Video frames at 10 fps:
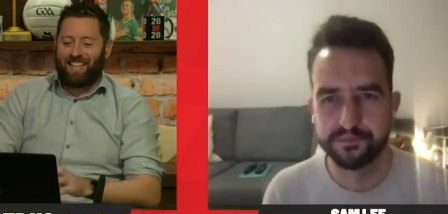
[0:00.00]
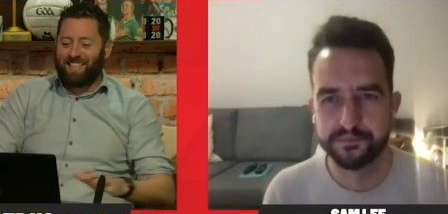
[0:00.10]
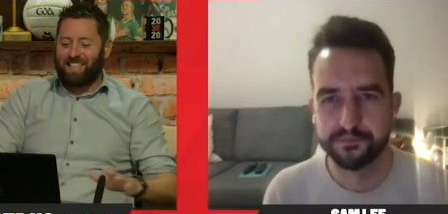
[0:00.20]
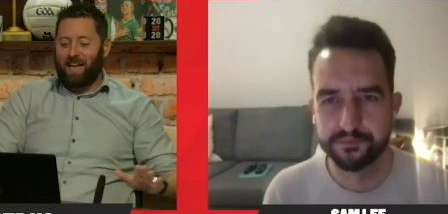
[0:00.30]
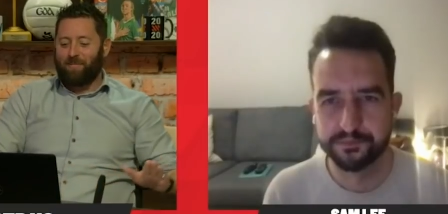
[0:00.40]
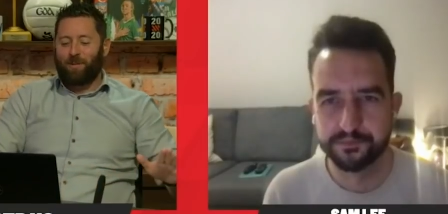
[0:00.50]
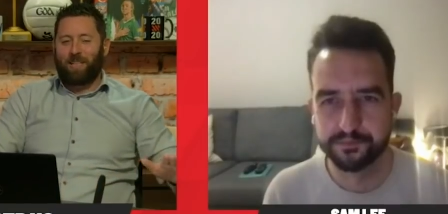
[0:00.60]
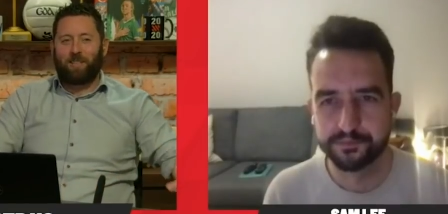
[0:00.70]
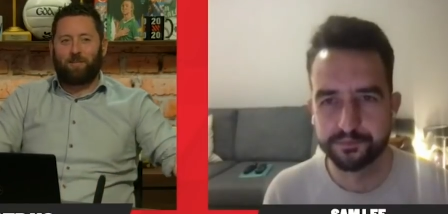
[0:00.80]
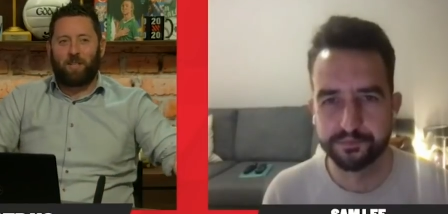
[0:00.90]
Speaker 1: Sam,
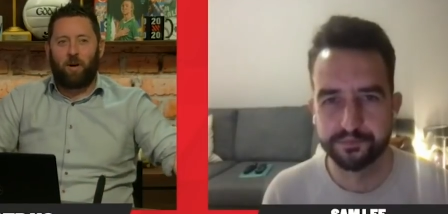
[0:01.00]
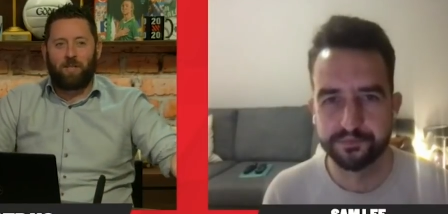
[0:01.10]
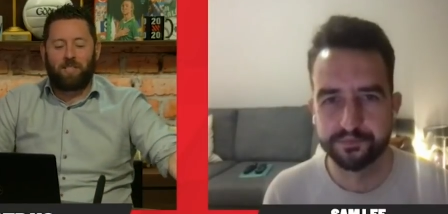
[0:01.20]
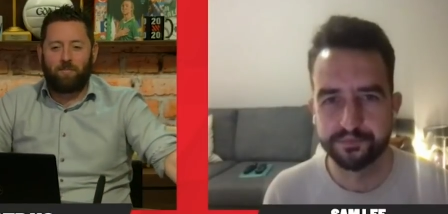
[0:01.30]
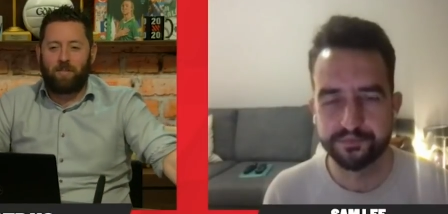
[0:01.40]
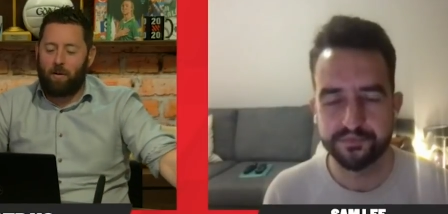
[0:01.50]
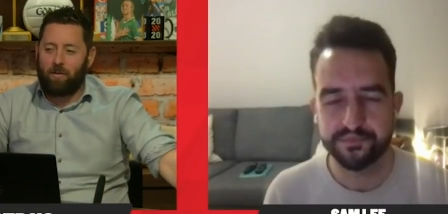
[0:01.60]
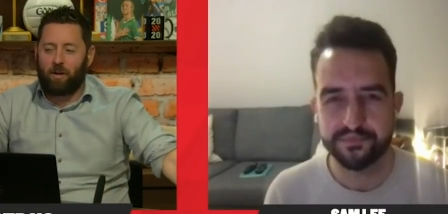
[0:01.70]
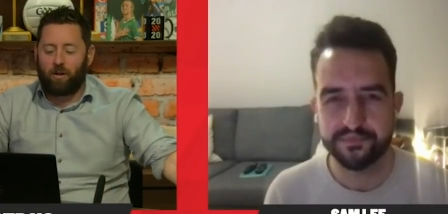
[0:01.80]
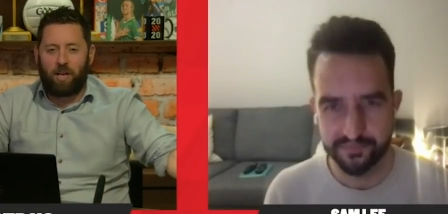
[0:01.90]
great stuff as always. Yeah,
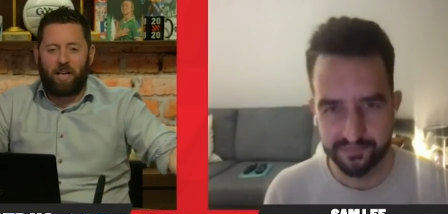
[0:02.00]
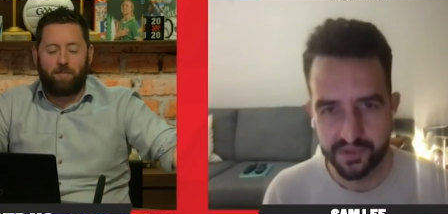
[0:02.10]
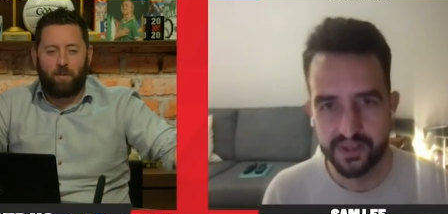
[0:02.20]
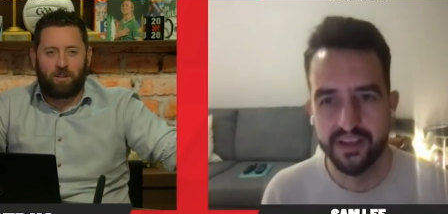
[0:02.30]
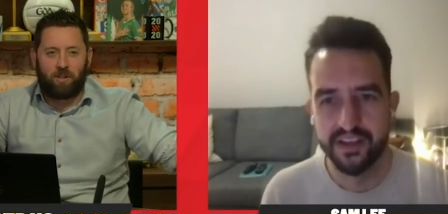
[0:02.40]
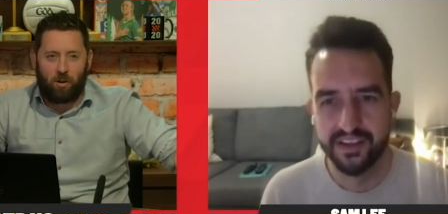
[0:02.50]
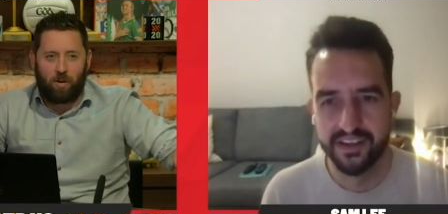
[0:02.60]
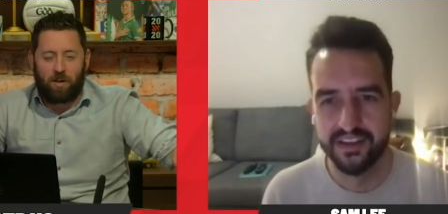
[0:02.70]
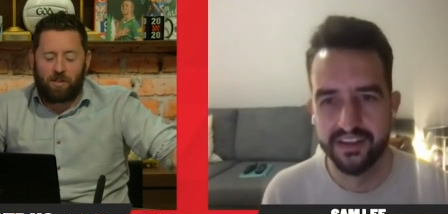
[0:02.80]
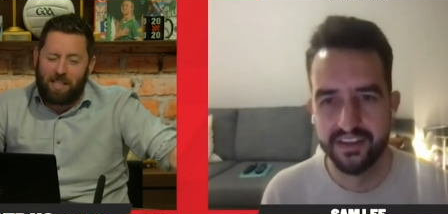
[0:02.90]
we've got a good 18 months to
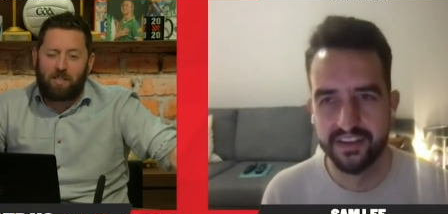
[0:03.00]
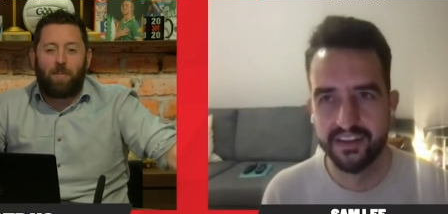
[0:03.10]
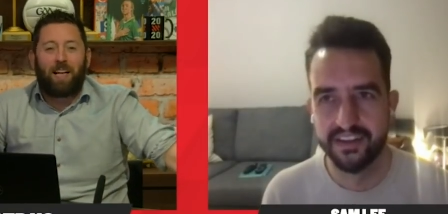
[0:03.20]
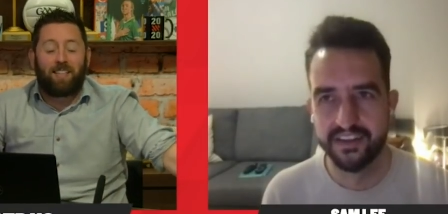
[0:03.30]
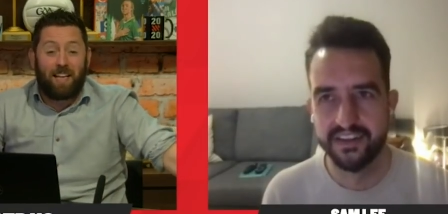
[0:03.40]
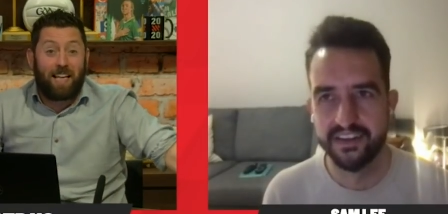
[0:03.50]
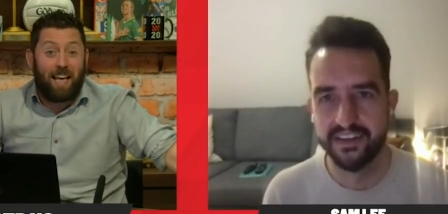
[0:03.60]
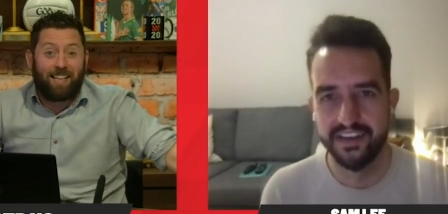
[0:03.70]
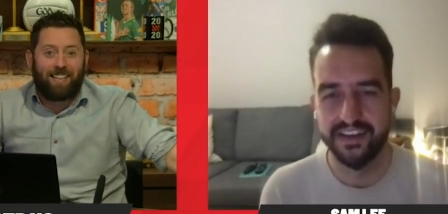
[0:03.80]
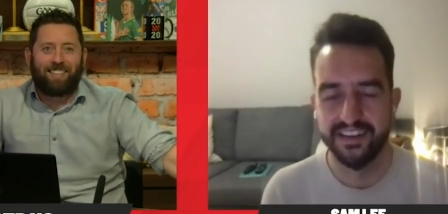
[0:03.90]
talk about it. So let's come back to that again.